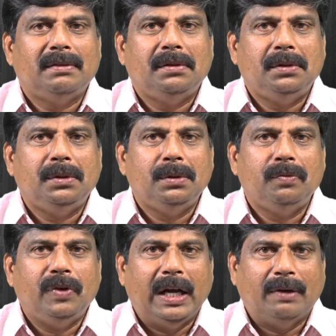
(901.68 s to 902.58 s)
you
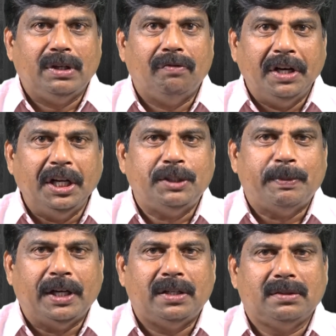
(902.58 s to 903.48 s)
will have that winning
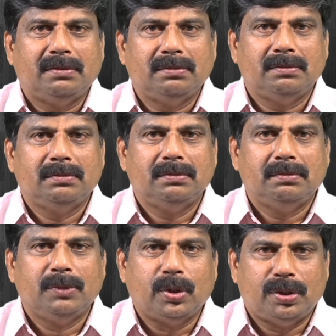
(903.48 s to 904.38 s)
spirit,
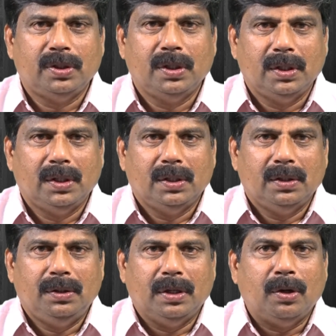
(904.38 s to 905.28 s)
because
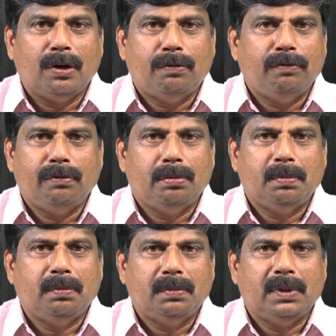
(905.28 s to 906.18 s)
you are not
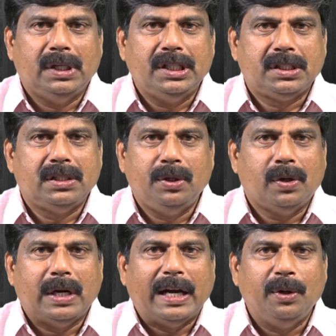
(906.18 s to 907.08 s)
you
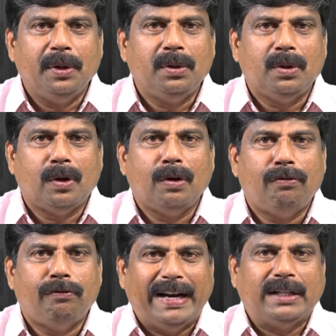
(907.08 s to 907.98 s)
are arguing not on
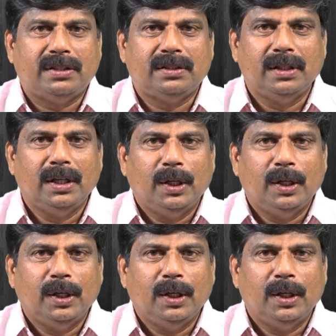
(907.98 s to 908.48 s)
facts.